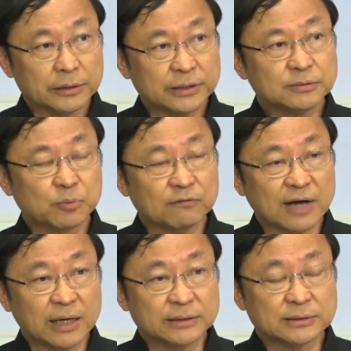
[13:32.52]
This
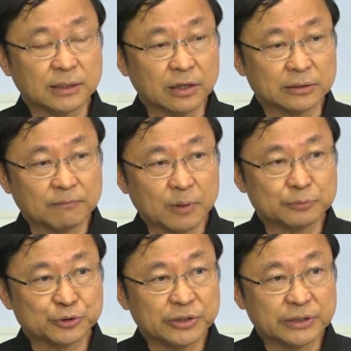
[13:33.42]
provides a lot of
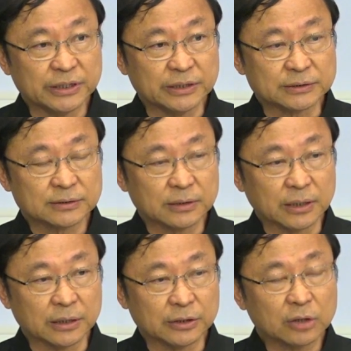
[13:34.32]
opportunities,
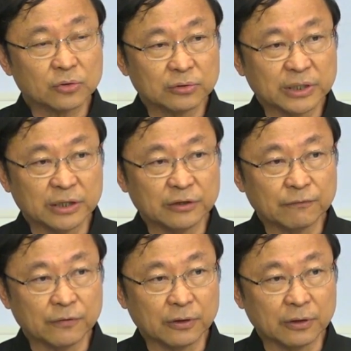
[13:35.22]
not only
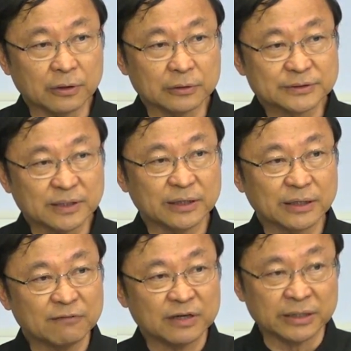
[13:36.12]
for city
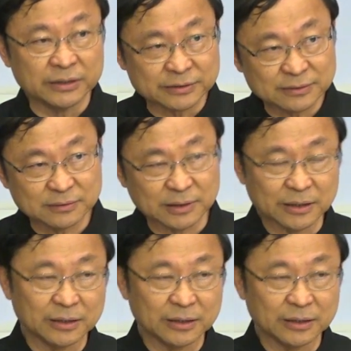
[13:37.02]
governors